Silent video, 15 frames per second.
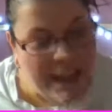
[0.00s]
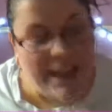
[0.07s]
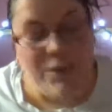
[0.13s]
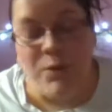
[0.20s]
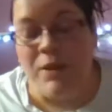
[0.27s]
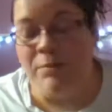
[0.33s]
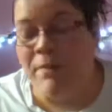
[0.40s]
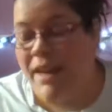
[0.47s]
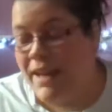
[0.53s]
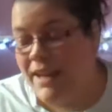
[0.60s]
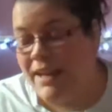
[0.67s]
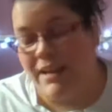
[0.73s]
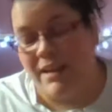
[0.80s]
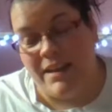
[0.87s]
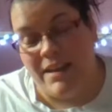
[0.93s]
and we
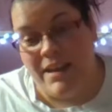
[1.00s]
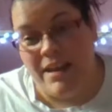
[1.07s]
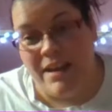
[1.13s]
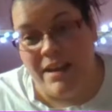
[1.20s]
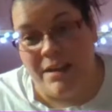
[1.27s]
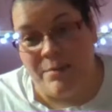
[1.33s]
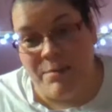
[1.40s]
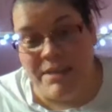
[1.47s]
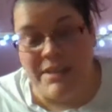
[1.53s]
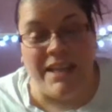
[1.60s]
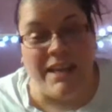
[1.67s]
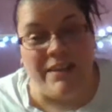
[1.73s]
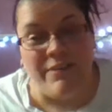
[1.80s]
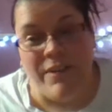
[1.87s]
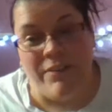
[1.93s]
make Miss
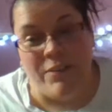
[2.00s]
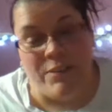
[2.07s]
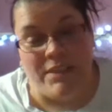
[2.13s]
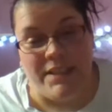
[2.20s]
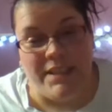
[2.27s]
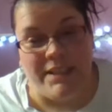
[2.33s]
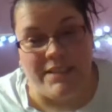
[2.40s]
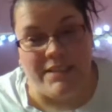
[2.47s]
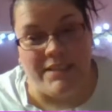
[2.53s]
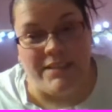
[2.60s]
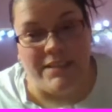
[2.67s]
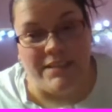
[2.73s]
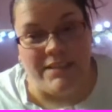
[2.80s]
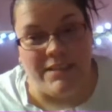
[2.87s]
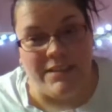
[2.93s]
Kitty
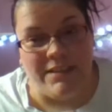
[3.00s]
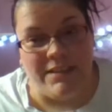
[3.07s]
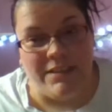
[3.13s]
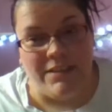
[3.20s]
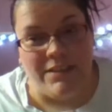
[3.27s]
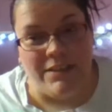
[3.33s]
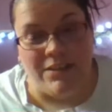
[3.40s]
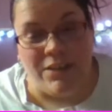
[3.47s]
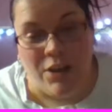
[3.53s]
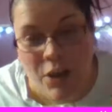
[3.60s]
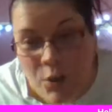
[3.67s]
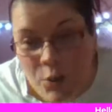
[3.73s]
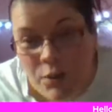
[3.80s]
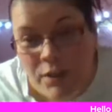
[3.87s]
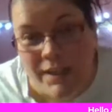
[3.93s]
506 her
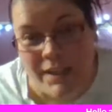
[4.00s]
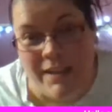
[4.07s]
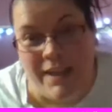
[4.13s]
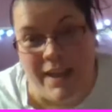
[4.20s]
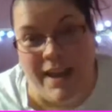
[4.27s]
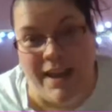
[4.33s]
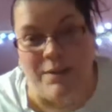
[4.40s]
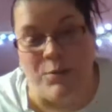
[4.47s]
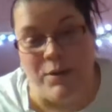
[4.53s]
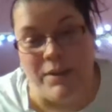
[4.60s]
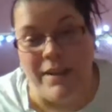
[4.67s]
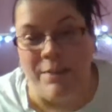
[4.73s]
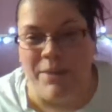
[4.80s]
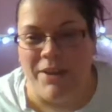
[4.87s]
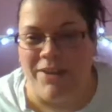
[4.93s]
own KitKat.
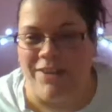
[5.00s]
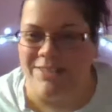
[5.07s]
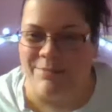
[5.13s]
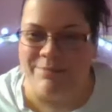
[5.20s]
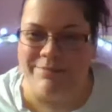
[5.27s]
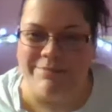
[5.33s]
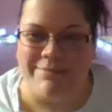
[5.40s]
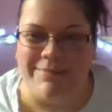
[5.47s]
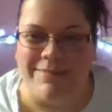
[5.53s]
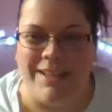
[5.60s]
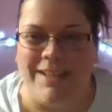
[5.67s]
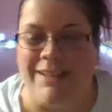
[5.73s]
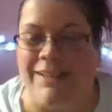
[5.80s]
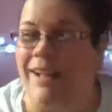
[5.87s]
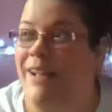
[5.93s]
Wouldn't that be awesome?
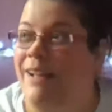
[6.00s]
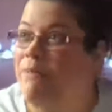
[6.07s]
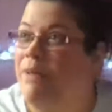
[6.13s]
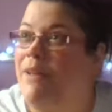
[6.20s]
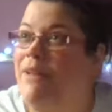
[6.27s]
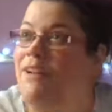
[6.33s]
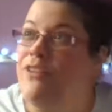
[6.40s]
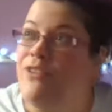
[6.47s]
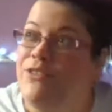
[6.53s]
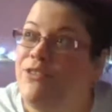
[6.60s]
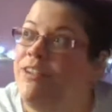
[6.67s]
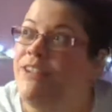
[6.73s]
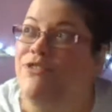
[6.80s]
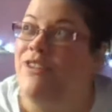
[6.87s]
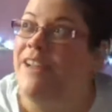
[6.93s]
A girl
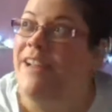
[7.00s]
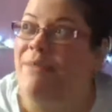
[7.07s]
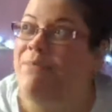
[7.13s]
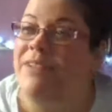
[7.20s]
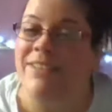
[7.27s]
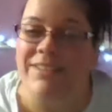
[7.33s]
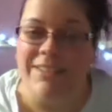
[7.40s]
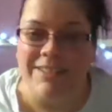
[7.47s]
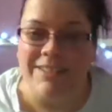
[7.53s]
can dream.